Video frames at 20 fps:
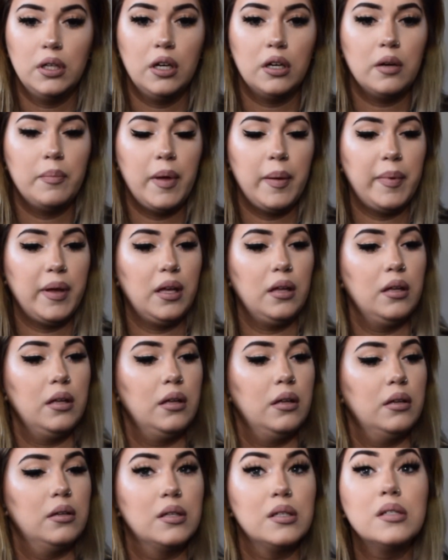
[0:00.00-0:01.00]
Oh, baby.
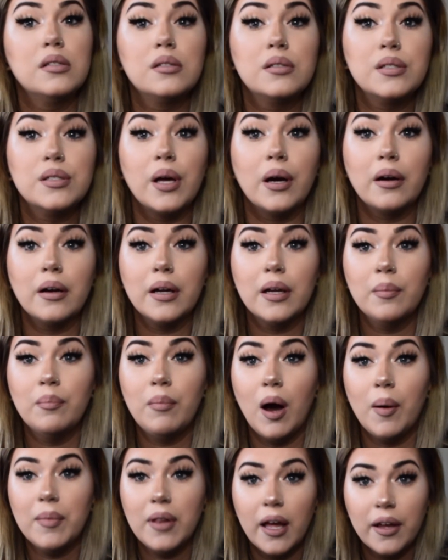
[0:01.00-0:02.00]
Sorry,
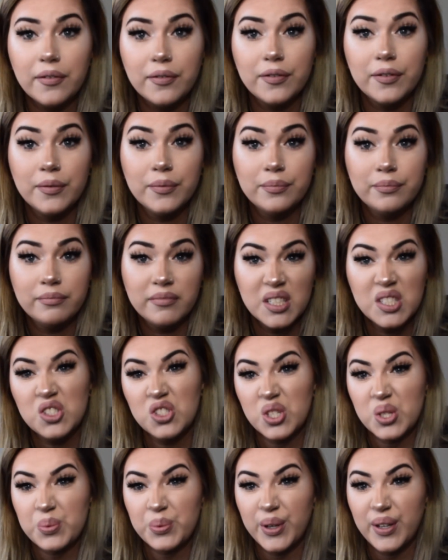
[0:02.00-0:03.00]
mom life. This is
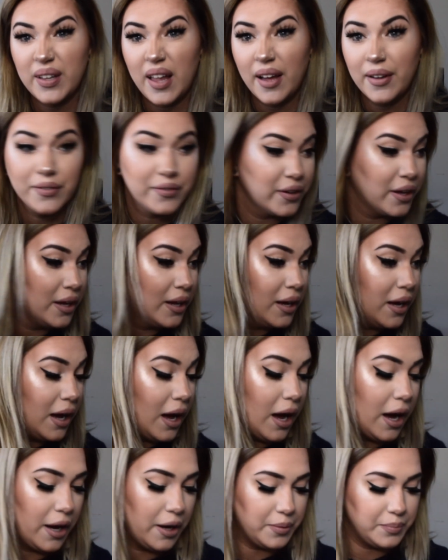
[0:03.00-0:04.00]
just real life.
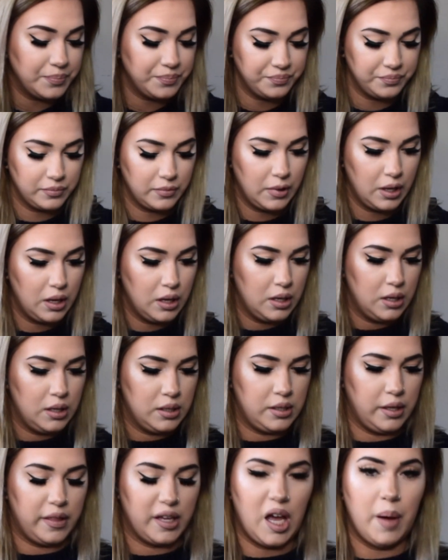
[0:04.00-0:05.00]

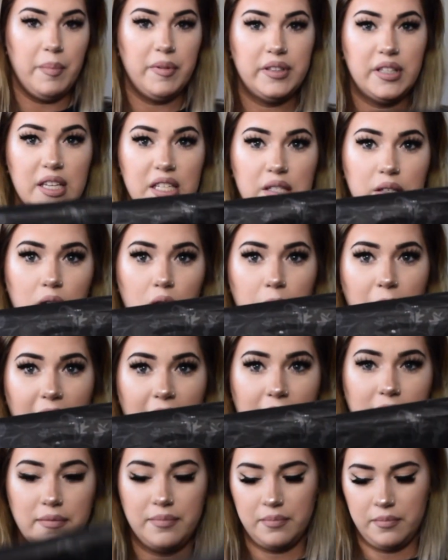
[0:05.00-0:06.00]
So they come in this little
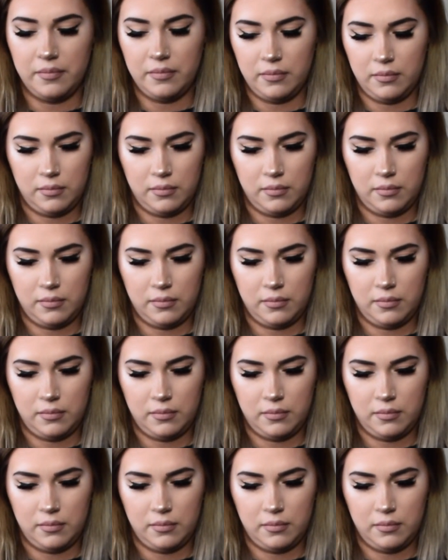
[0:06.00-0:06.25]
bag.